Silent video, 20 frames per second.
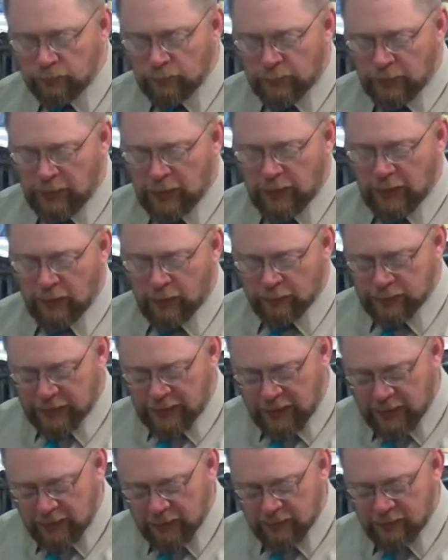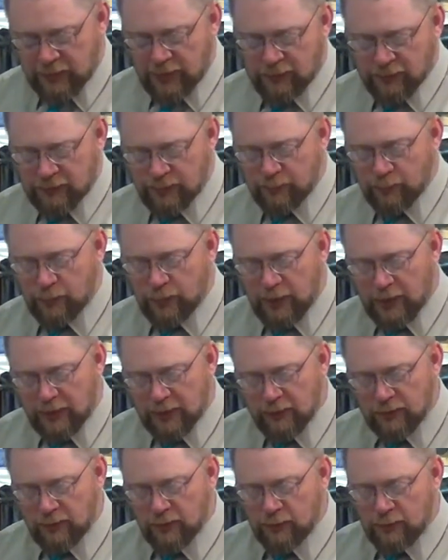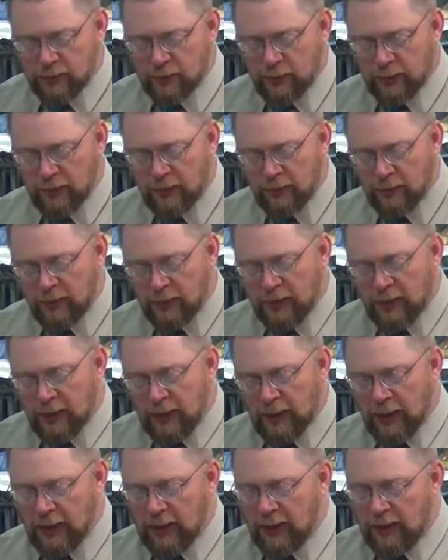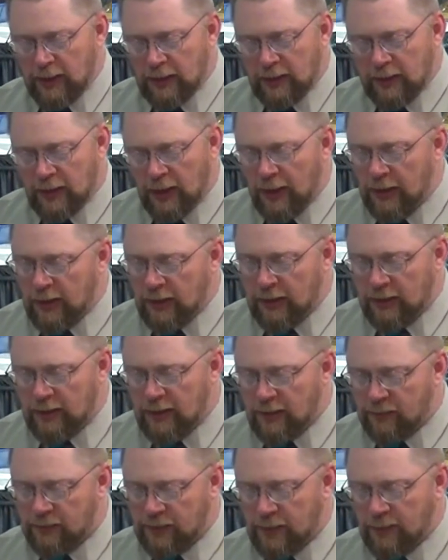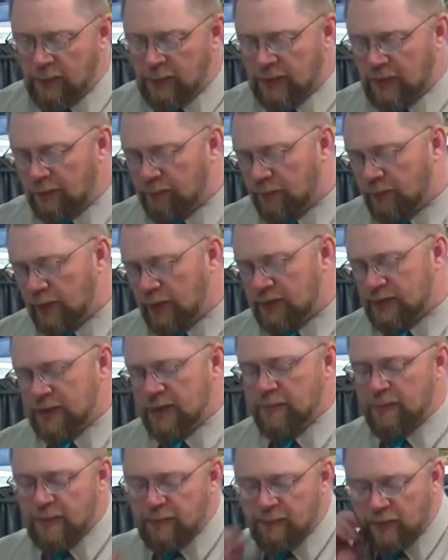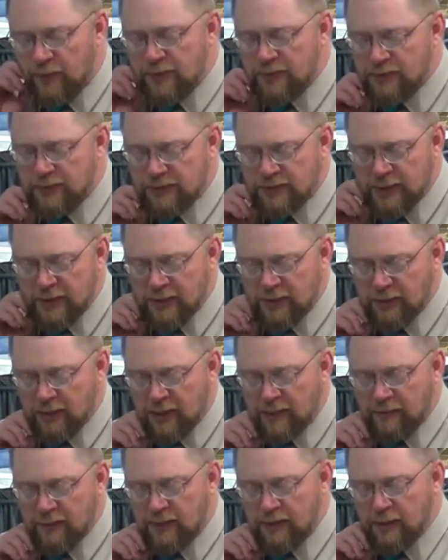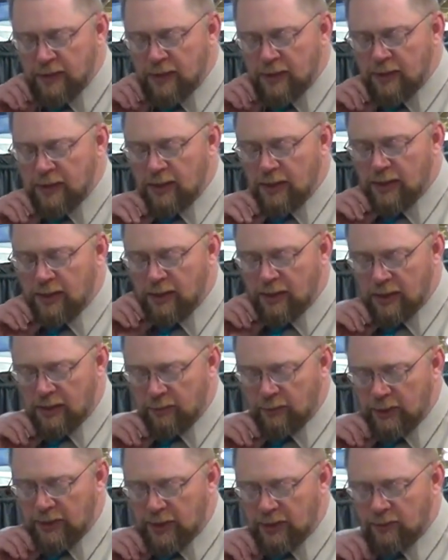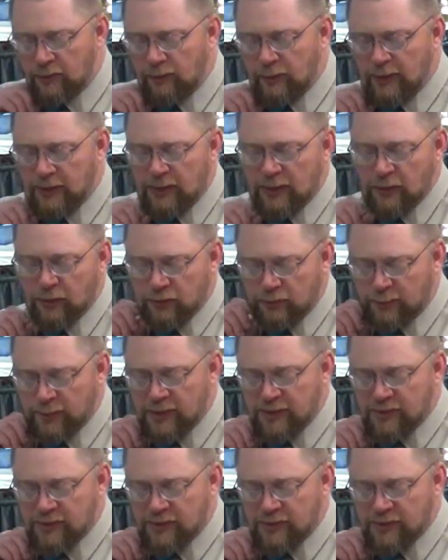And he goes ahead and tells him what he can do to it. And he, and he gives him, he confronts him in verses 10 and 11. Uh, and we didn't read those, but he